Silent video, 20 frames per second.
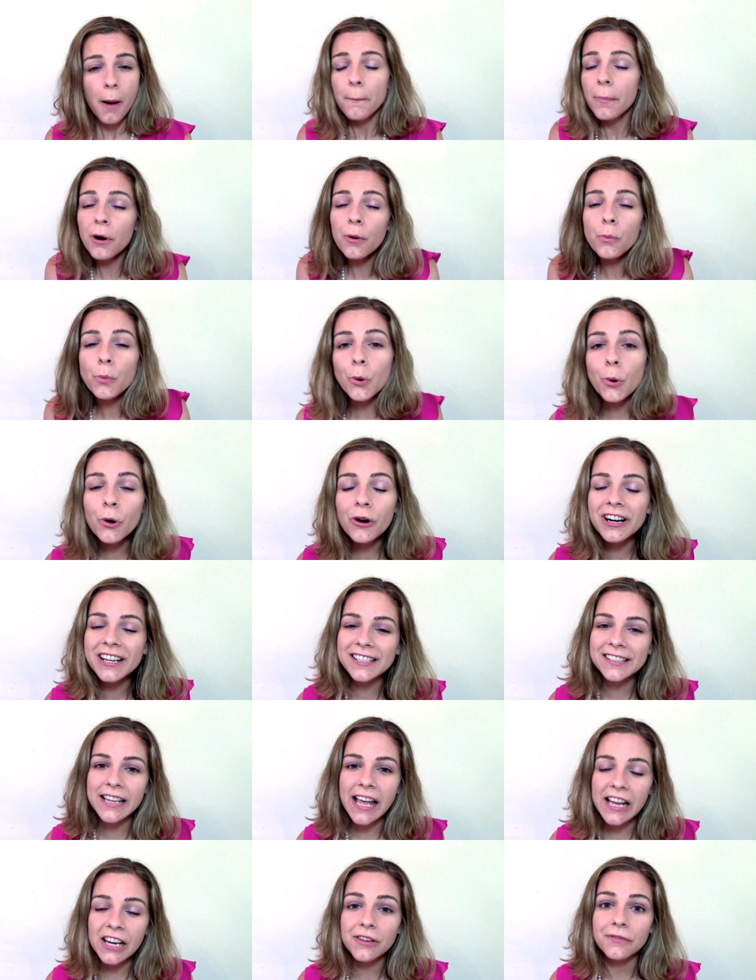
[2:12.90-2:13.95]
But war
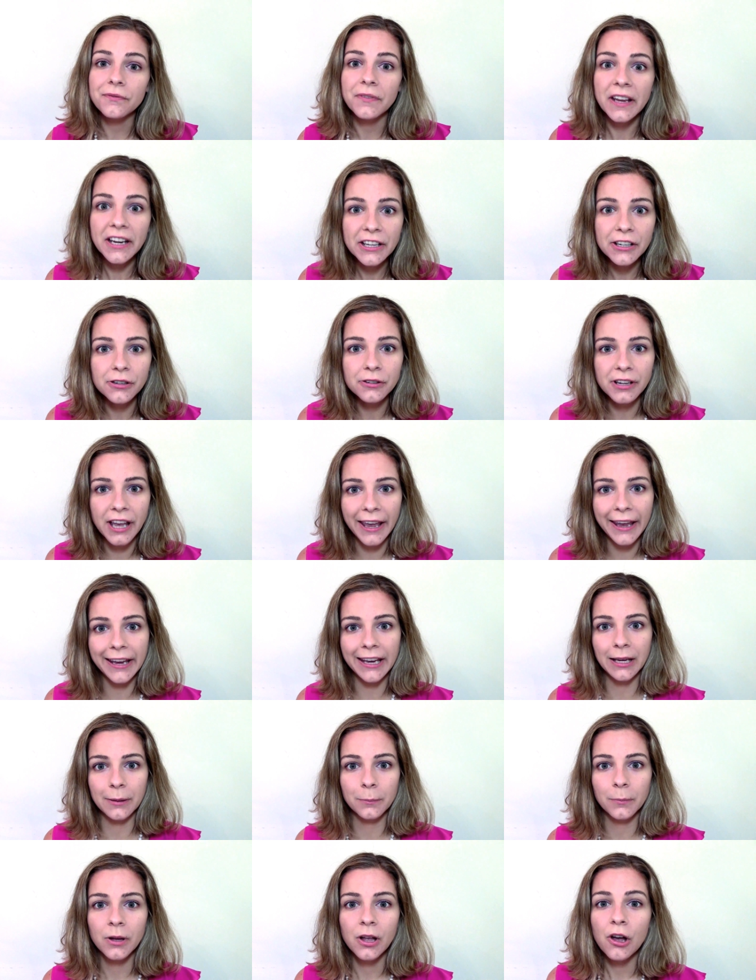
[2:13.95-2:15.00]
is not a video
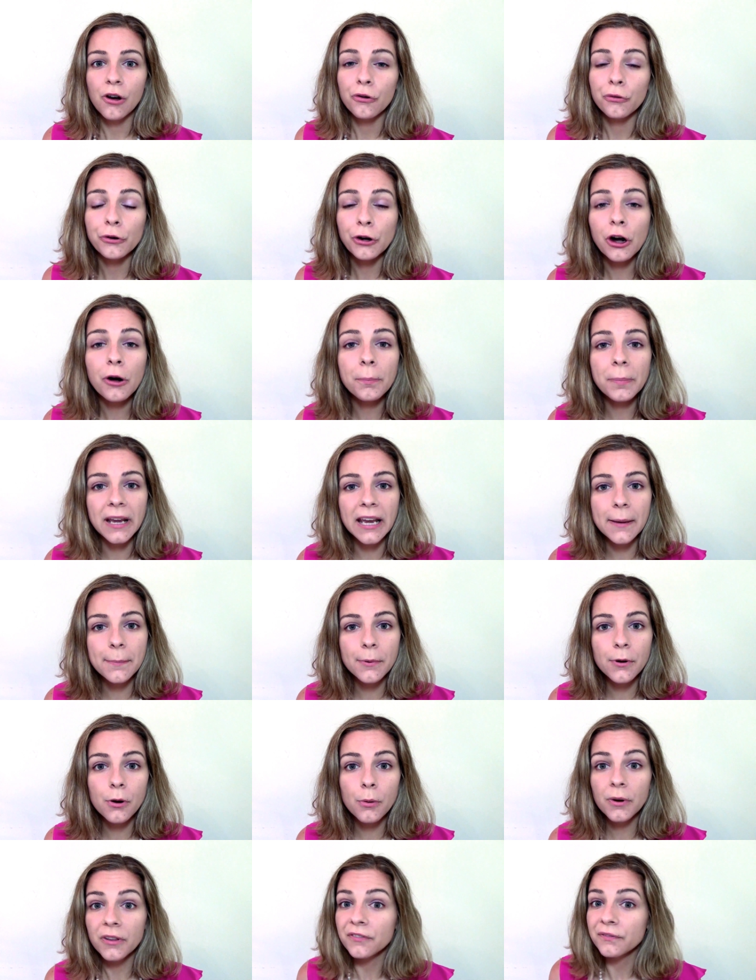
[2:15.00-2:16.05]
game. Real
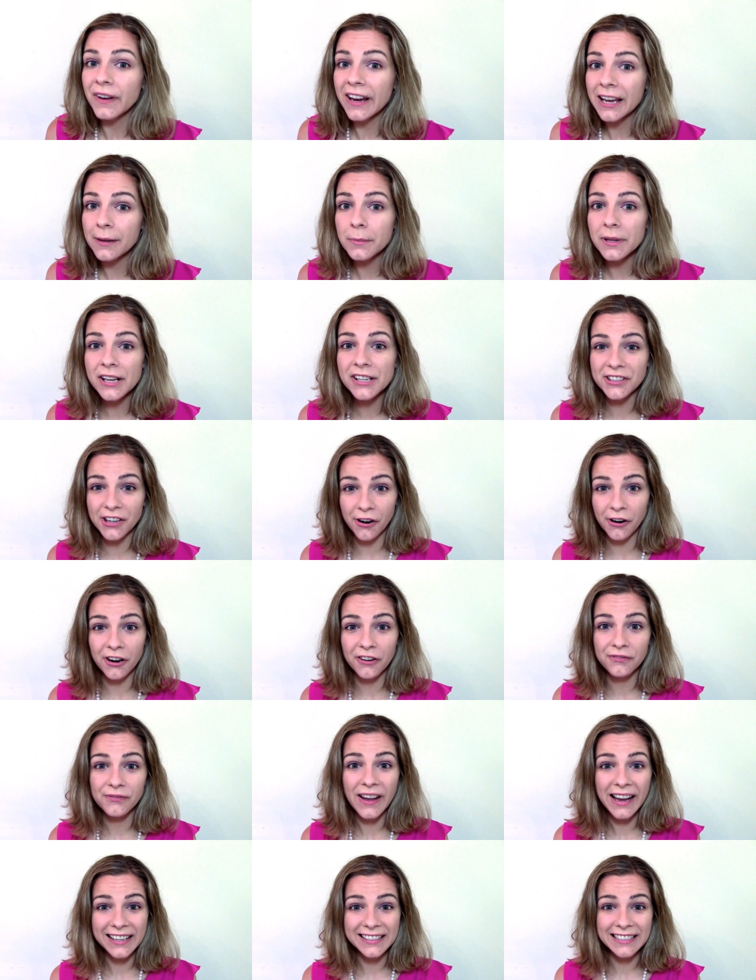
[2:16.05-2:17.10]
people with families are
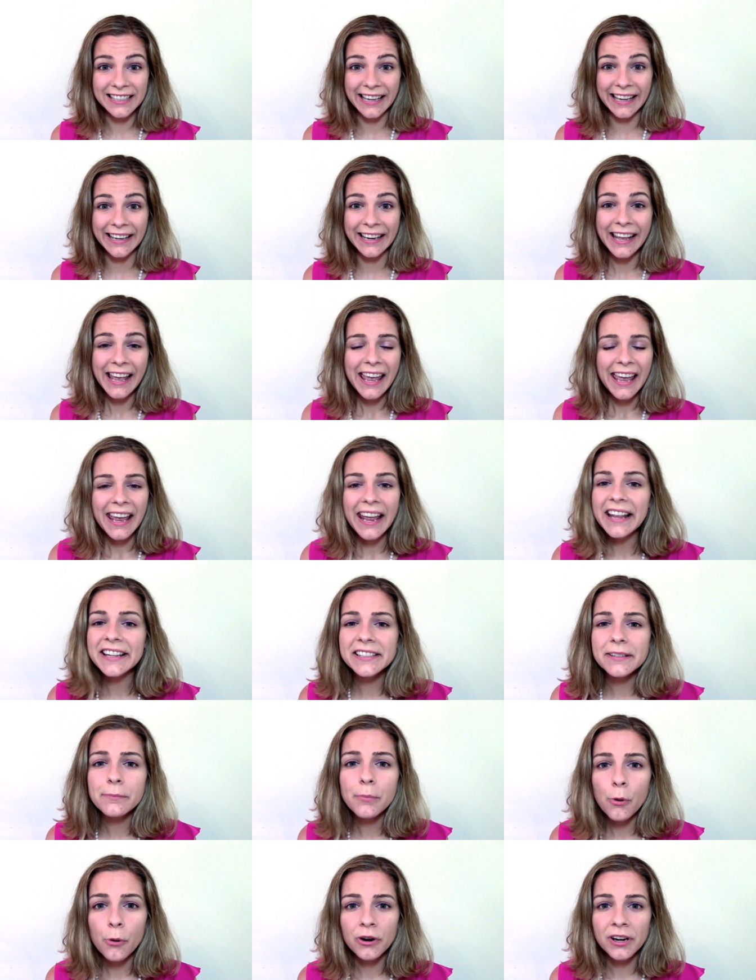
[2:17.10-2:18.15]
affected. It's
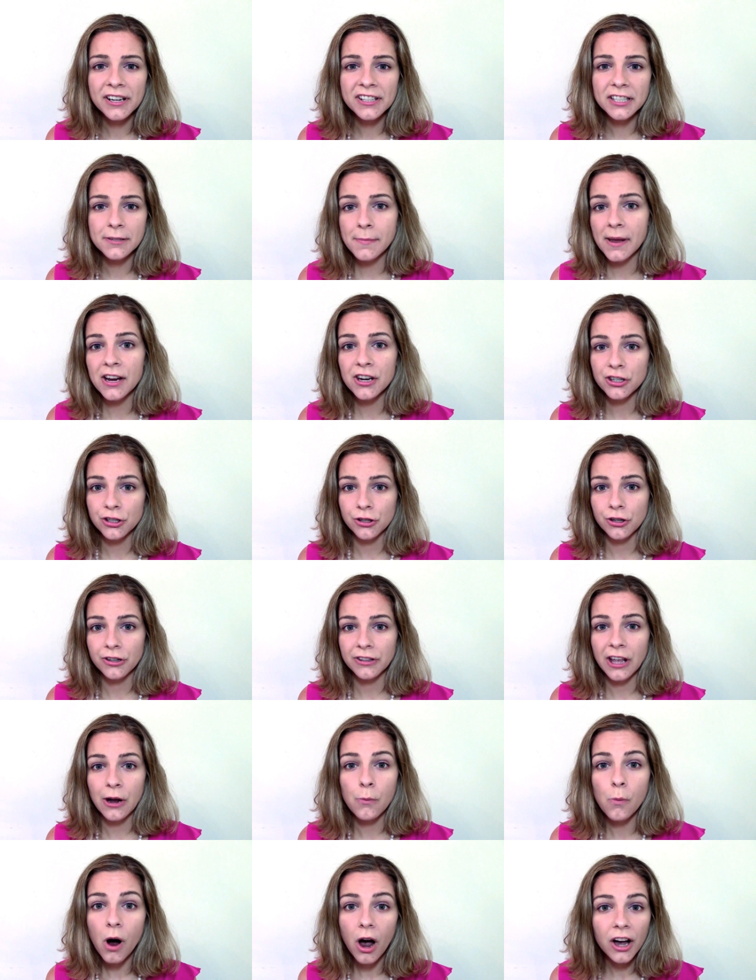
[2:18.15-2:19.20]
important to make sure
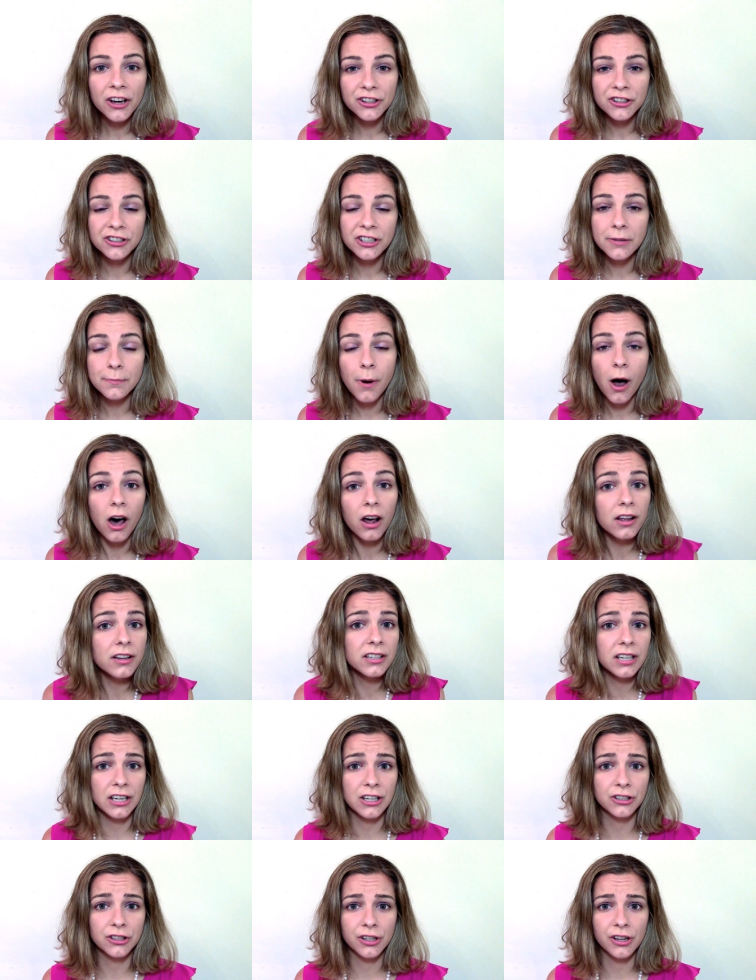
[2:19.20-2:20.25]
that Washington
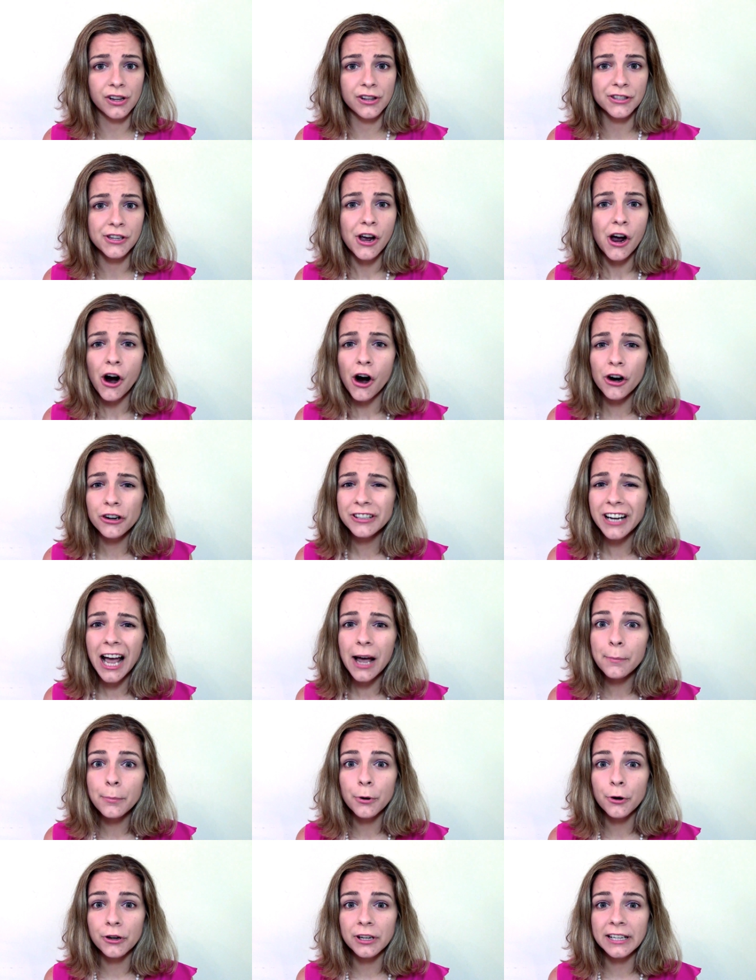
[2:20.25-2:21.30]
politicians are
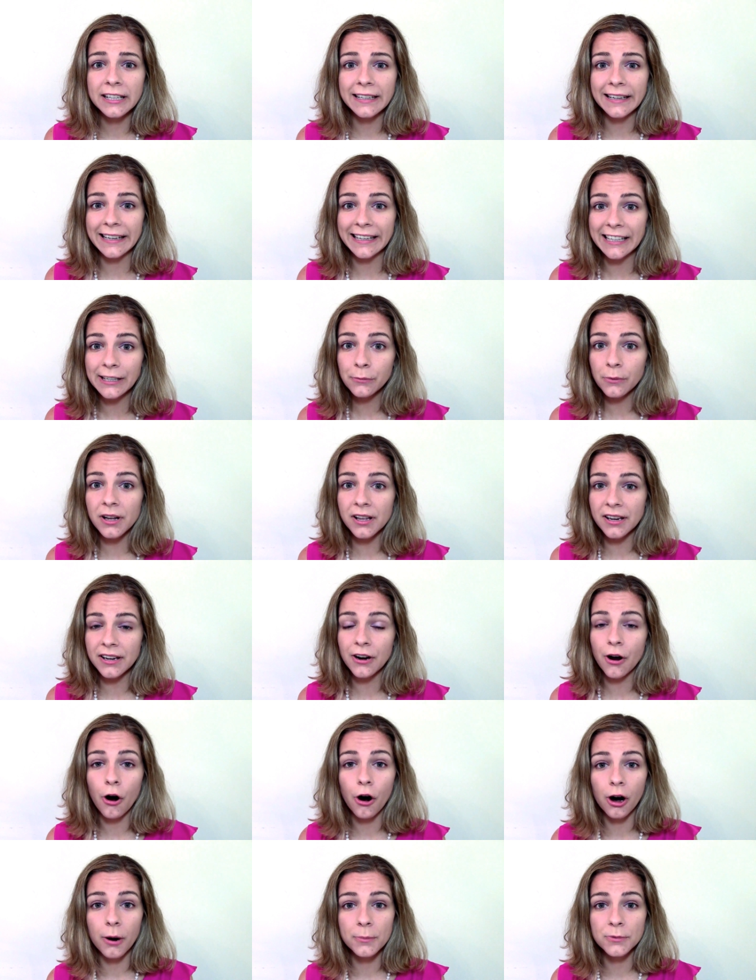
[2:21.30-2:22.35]
not putting anyone in
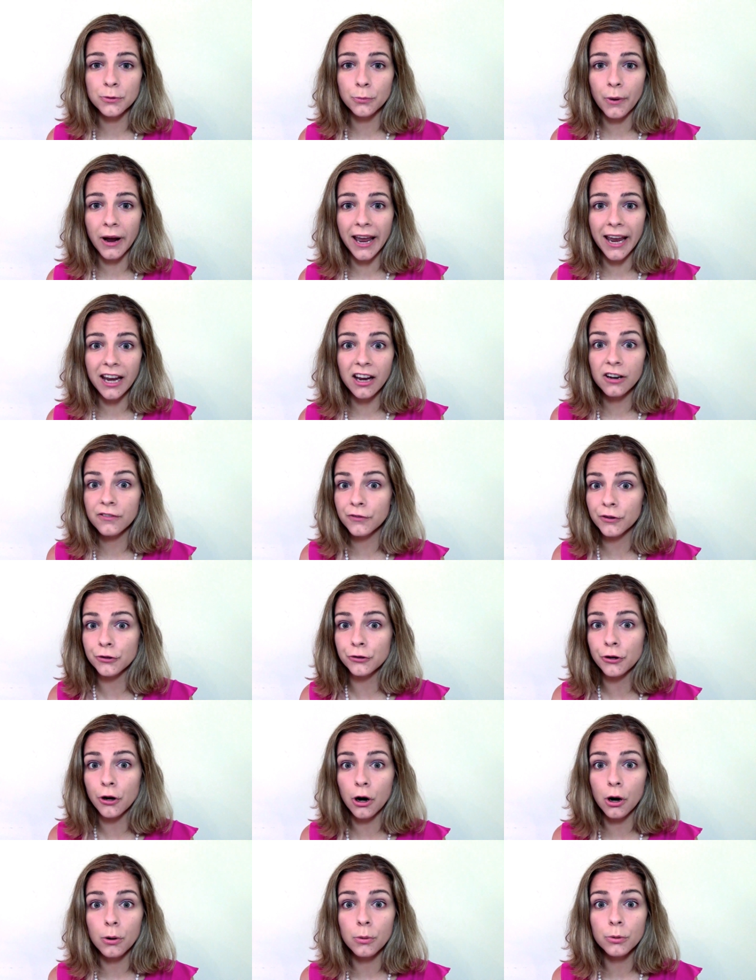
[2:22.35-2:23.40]
harm's way for
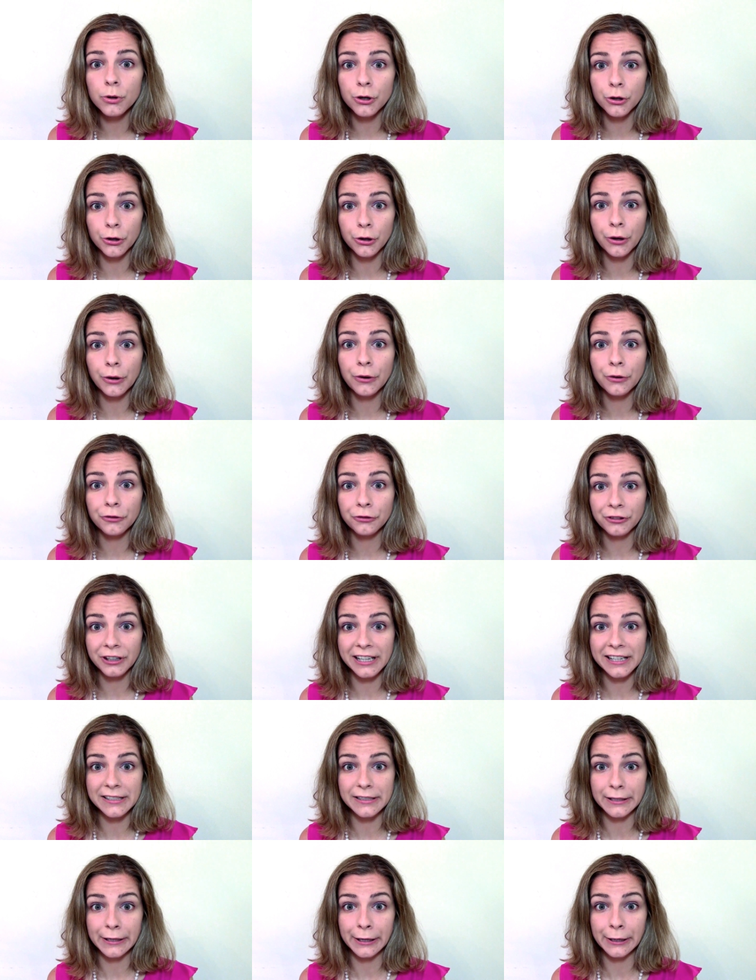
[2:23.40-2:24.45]
no good
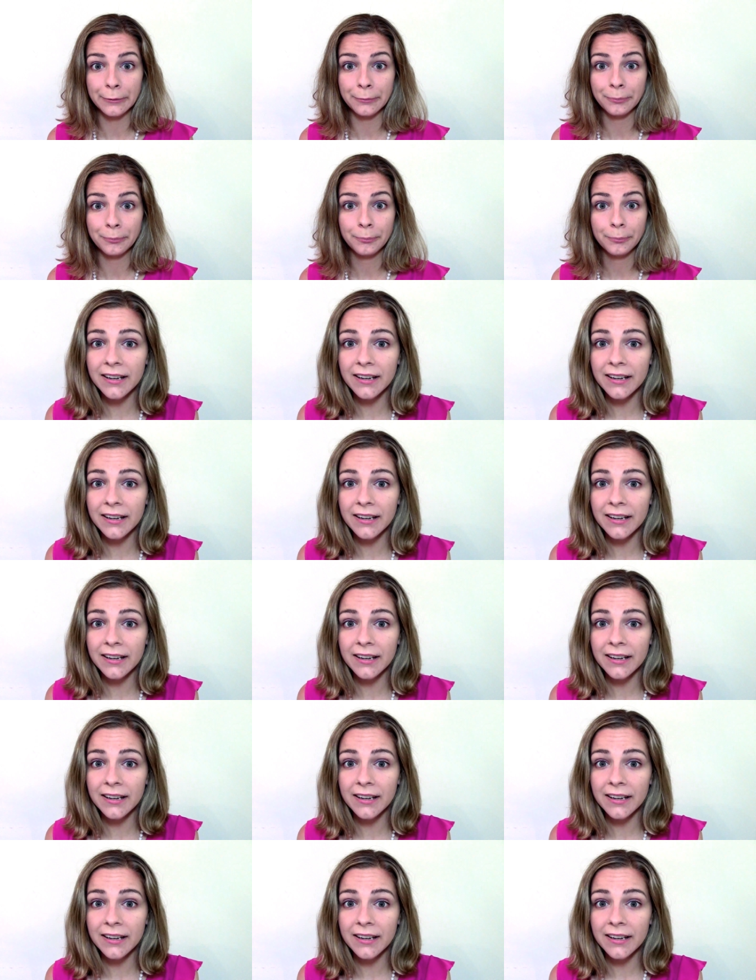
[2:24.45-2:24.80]
reason.